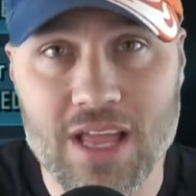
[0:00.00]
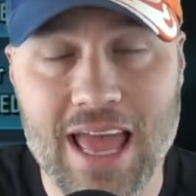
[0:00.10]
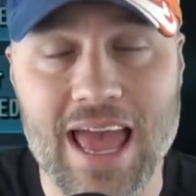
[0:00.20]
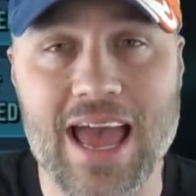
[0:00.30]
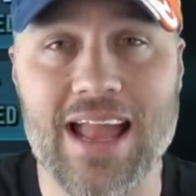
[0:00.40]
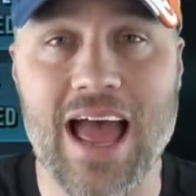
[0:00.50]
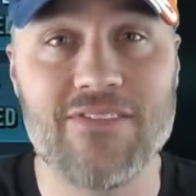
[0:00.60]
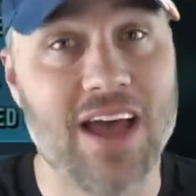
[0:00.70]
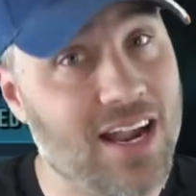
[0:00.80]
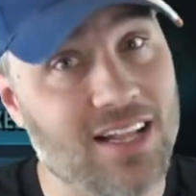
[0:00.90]
and I've
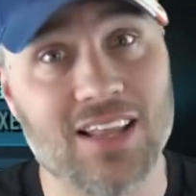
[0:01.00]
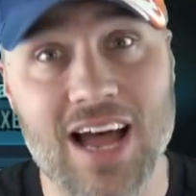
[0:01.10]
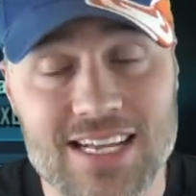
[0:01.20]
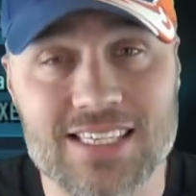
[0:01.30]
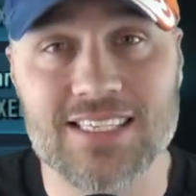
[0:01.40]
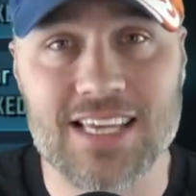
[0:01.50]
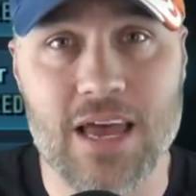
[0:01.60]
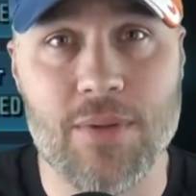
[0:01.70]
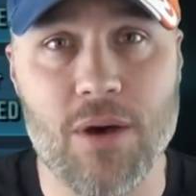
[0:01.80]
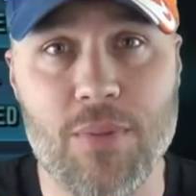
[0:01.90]
got a lot to say
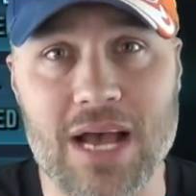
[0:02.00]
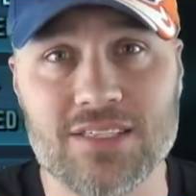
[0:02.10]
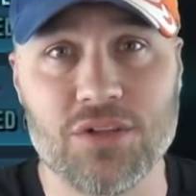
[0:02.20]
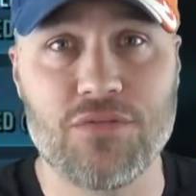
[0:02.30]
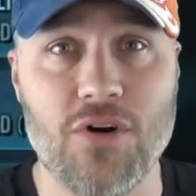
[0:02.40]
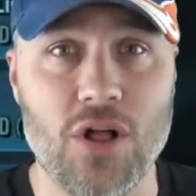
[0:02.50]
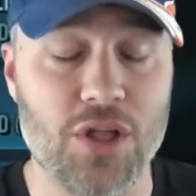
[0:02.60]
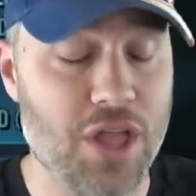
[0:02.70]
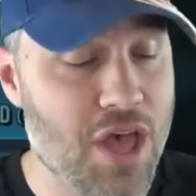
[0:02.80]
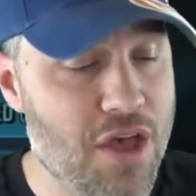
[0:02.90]
about Bastila Fallen.